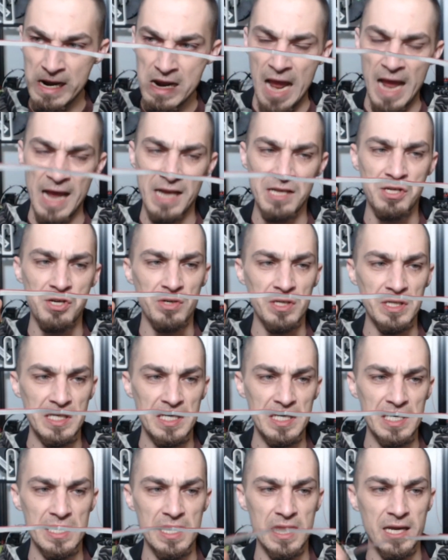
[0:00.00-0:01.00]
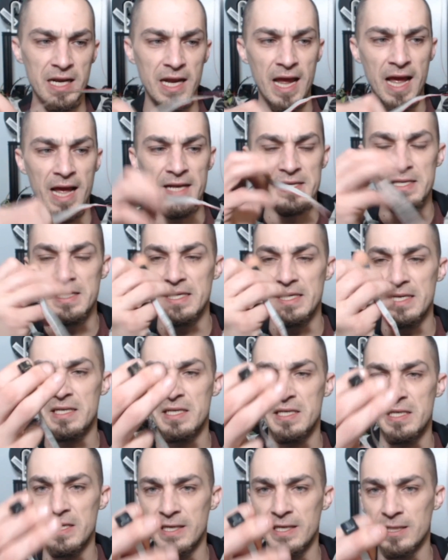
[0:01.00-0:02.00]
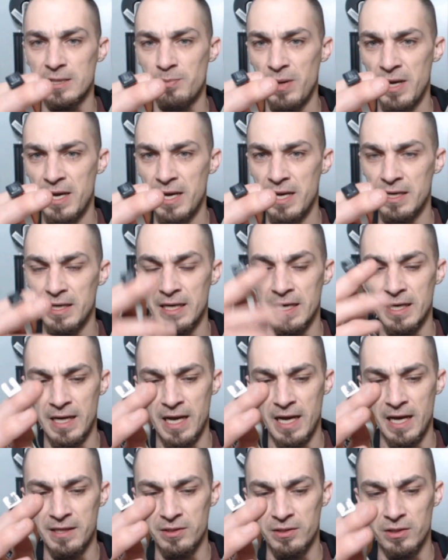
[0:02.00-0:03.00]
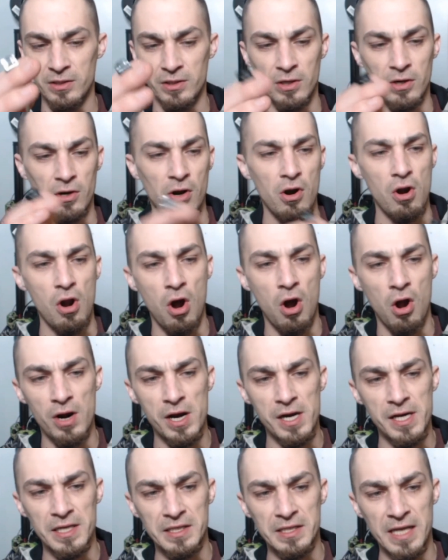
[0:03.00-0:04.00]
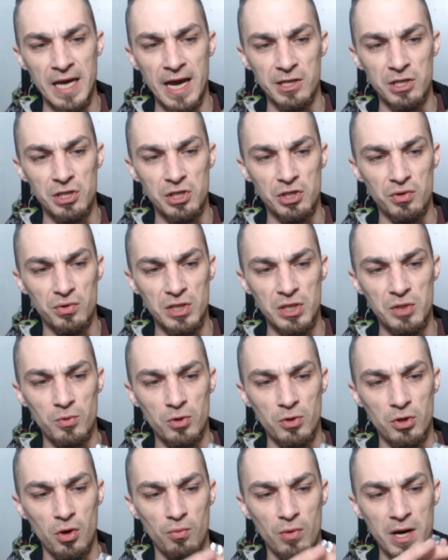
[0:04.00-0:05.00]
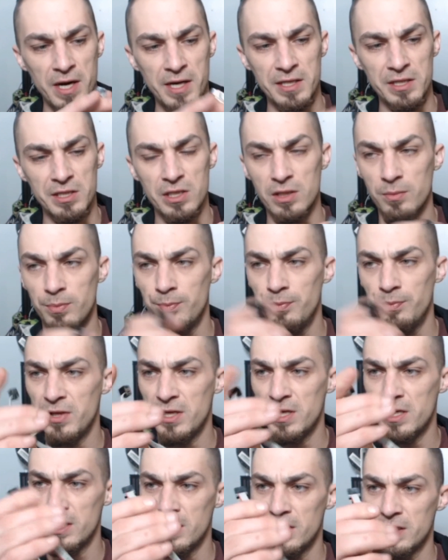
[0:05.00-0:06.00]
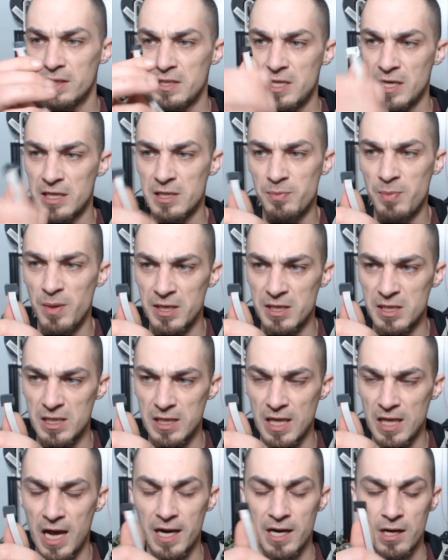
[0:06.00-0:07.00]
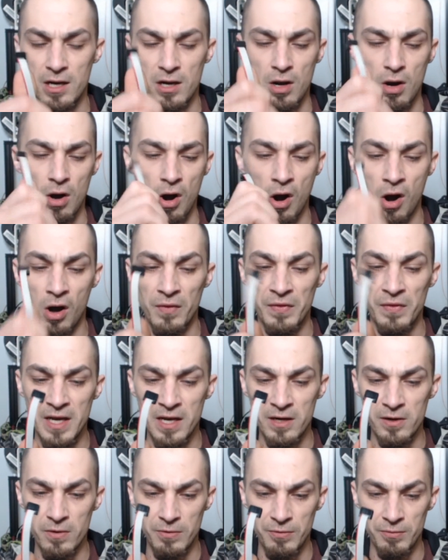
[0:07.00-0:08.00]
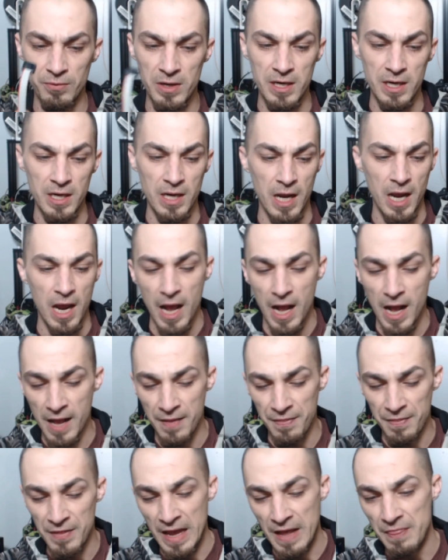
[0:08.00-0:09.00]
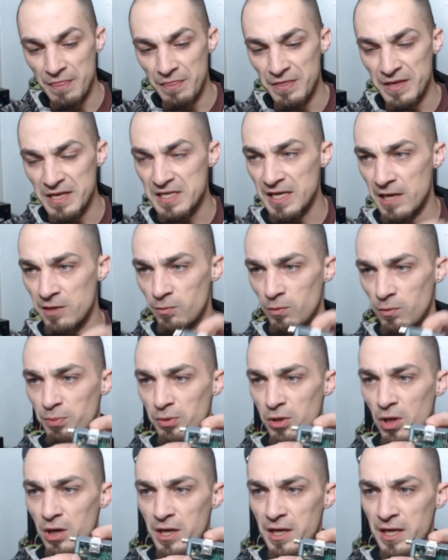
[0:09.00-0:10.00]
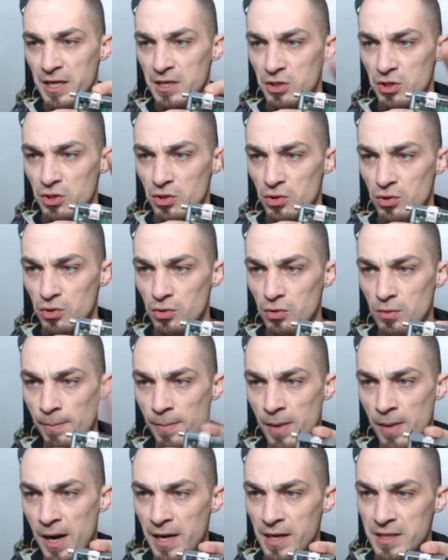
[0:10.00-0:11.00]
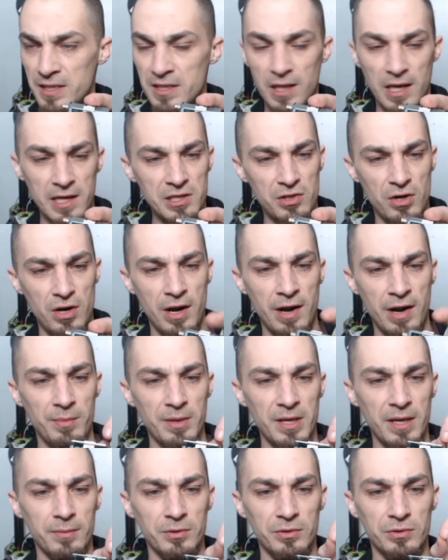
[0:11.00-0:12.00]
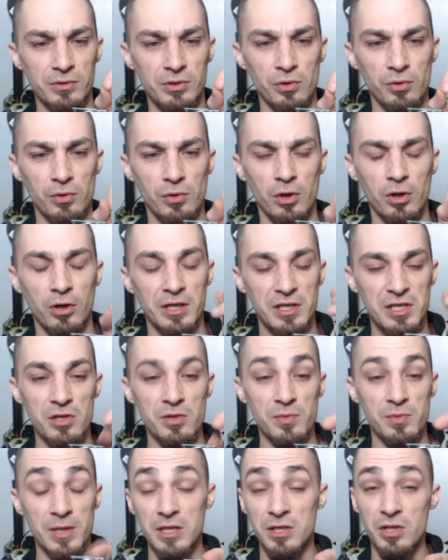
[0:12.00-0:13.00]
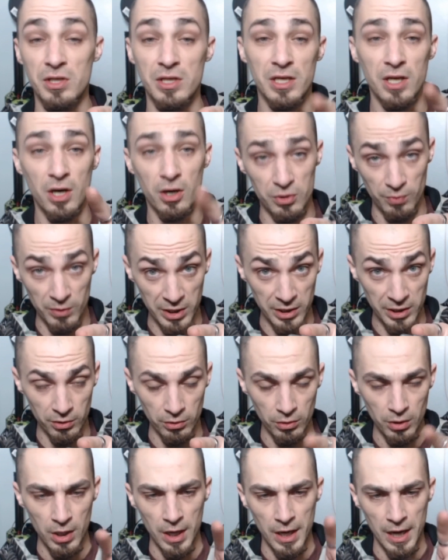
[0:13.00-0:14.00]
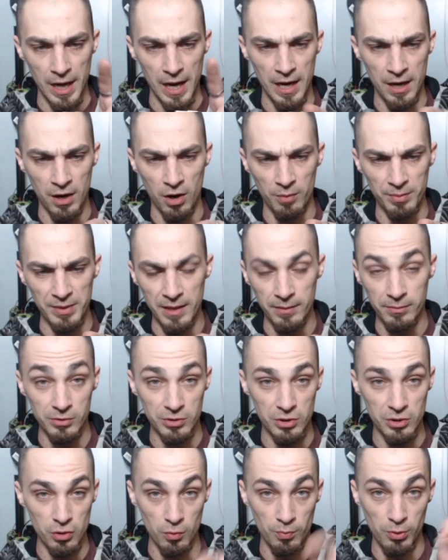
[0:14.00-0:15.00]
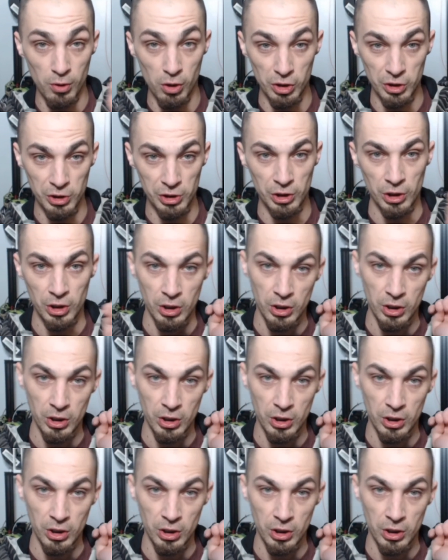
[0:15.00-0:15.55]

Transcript: As you can see, it has the six pin connector already attached. So this will go right into the, the six pin slot on the Ender 3 and then this end will plug into my slicer and I'll be able to or excuse me into the Arduino and I'll be able to push